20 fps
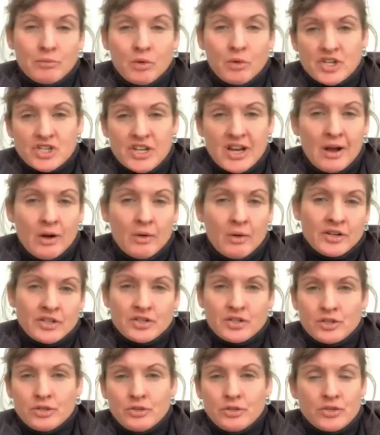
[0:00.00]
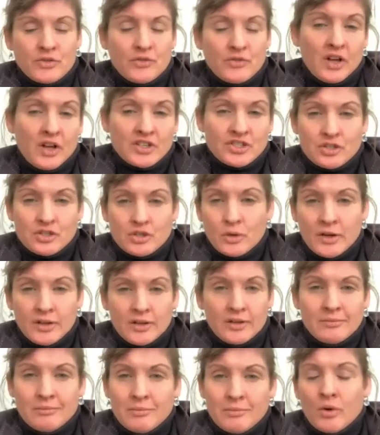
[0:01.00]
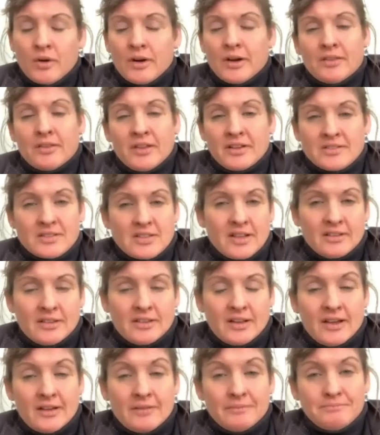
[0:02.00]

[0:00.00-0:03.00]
showers, who's flushed the toilet more, things like that.